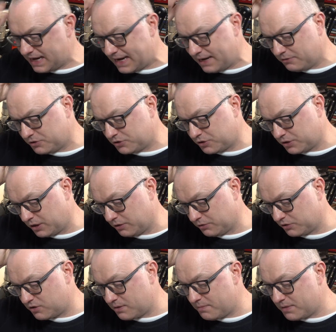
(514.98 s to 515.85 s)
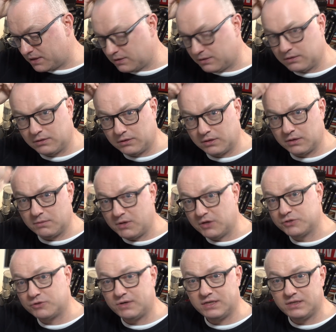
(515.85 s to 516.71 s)
Outro. Do you remember the
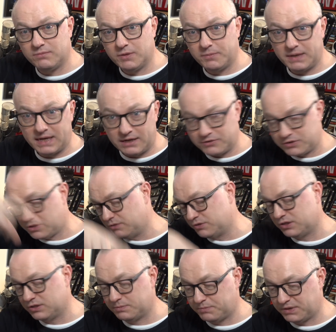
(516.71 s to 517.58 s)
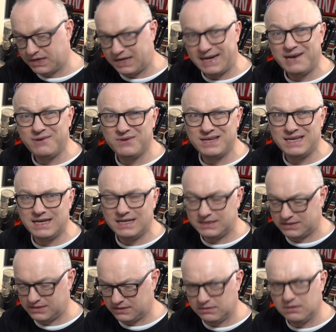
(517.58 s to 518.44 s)
most recent Muppet Outro? Just put it out
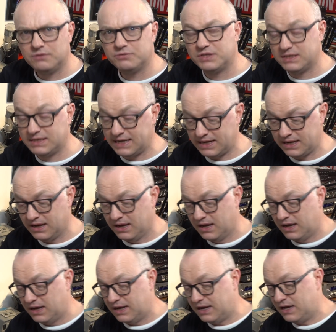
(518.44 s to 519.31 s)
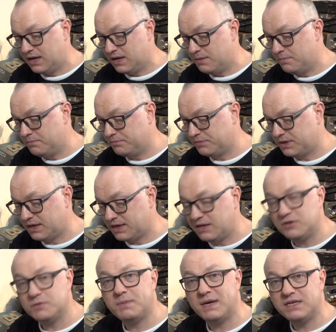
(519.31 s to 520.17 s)
today. And
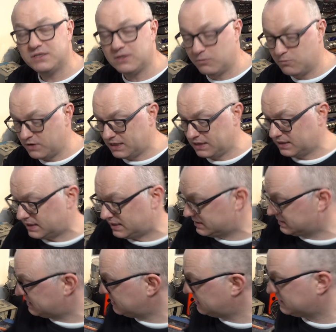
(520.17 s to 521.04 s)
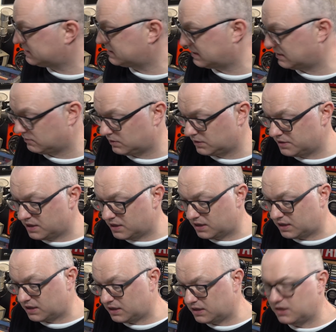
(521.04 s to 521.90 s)
it was based on real ideas, that one.
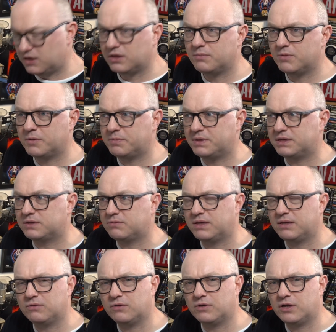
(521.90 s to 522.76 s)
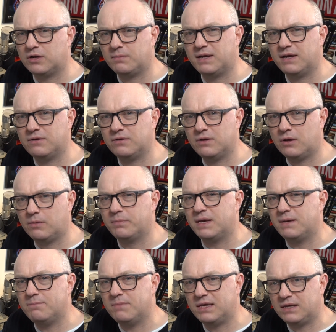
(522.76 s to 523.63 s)
The Muppets, where they've gone about not
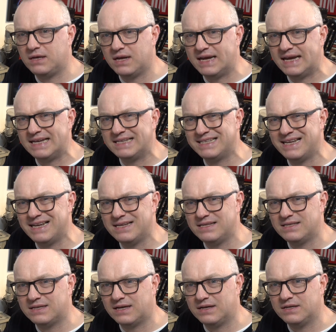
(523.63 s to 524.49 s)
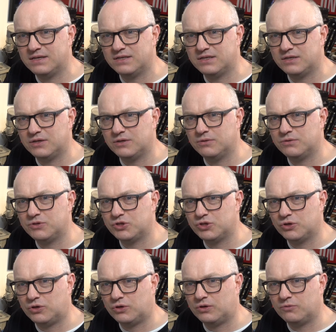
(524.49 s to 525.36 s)
being millionaires and then decided to do
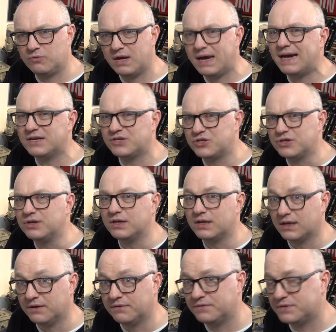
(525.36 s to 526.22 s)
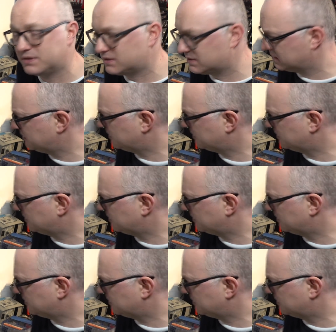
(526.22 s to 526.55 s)
short reaction GIFs,